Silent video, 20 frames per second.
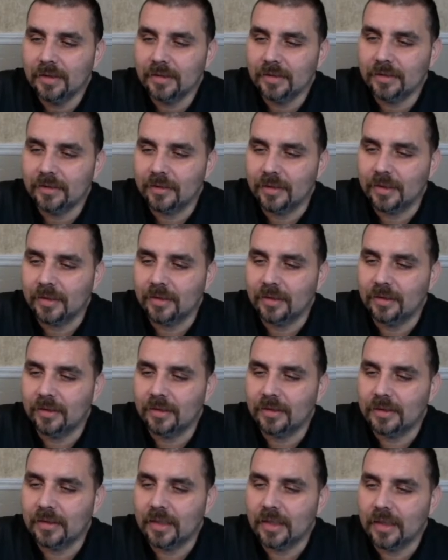Great.
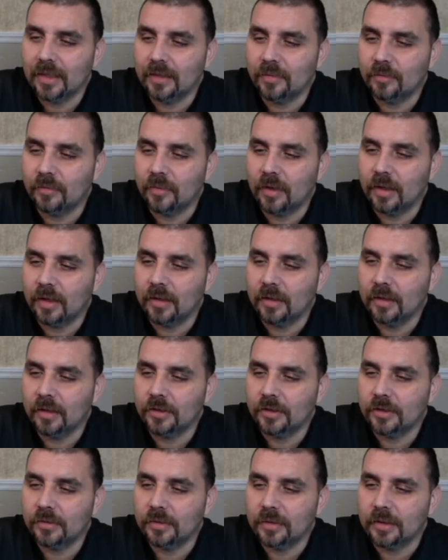RJ, I had a rocket
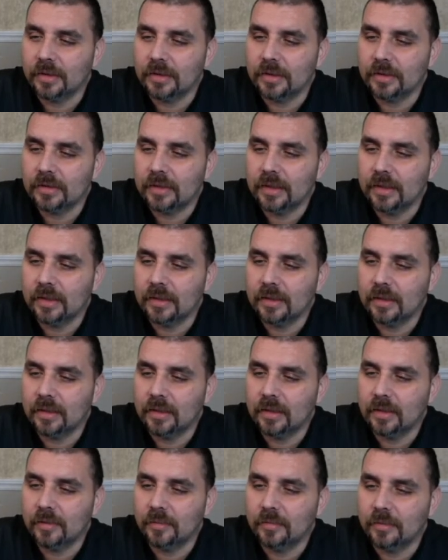launcher with an extended
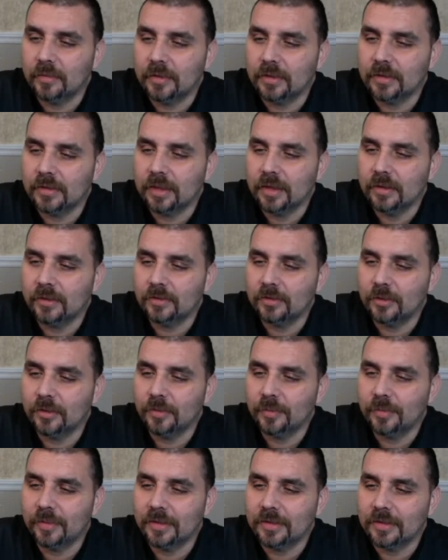clip with a
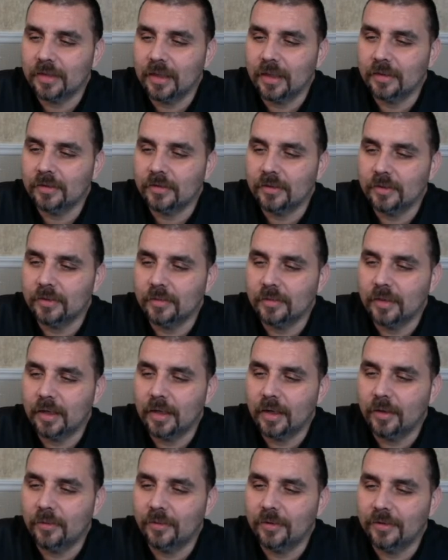telescope and silencer, but I
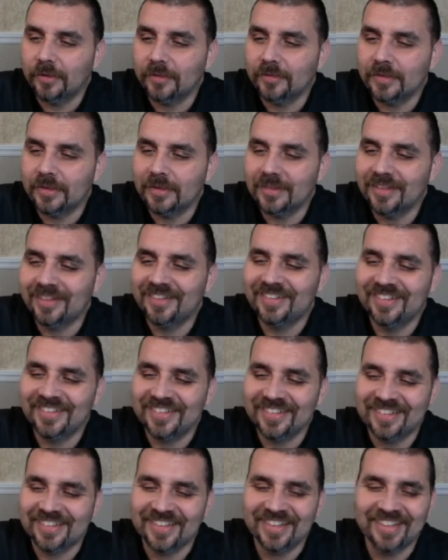got rid of it.
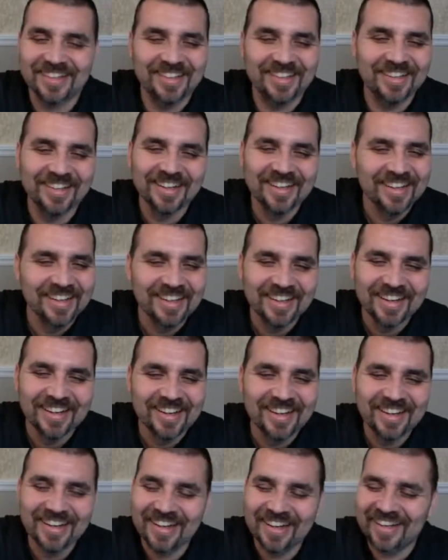Just kidding.
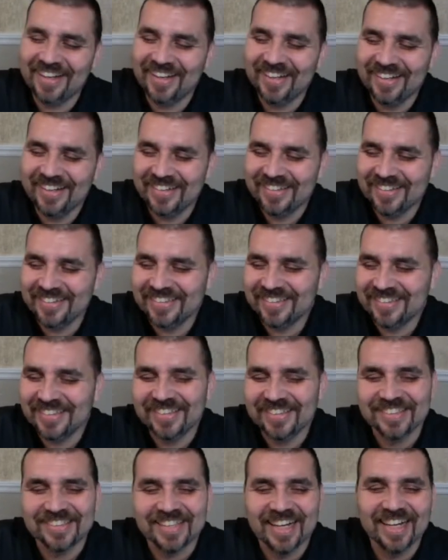He
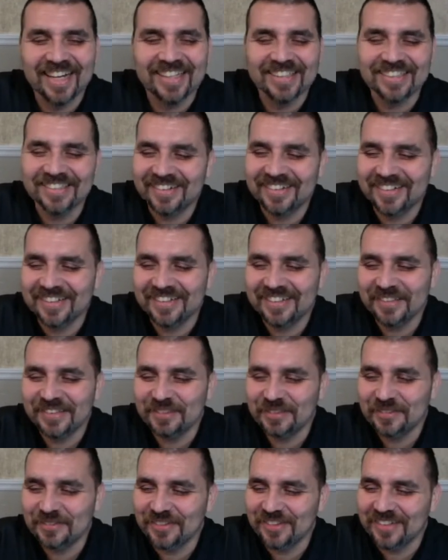said silencer. I knew he
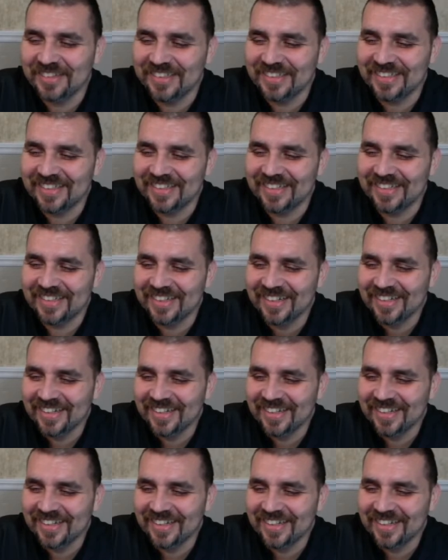was full of shit.